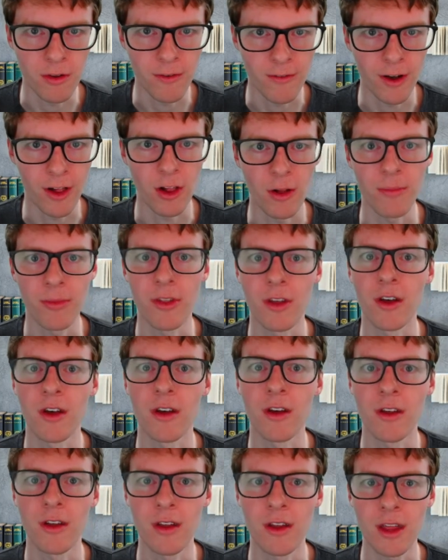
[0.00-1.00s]
develop
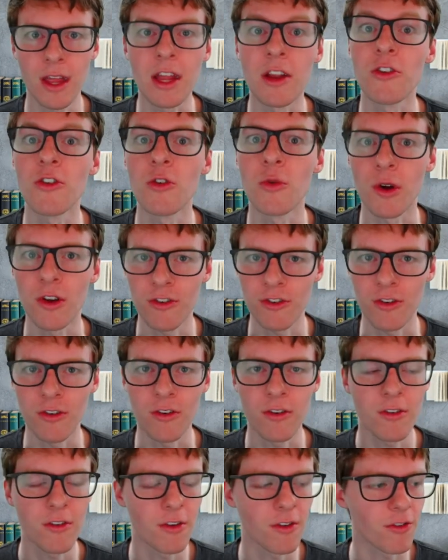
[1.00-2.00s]
the
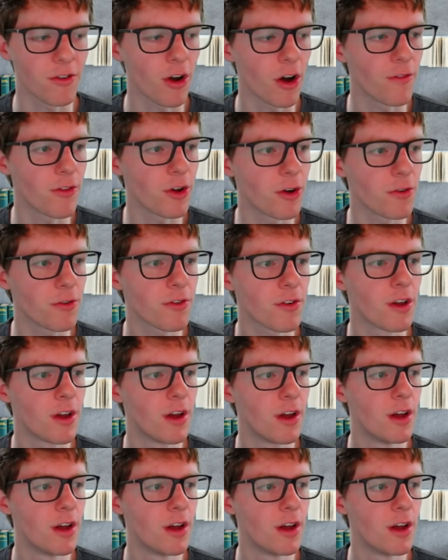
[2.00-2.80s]
intuition to solve those.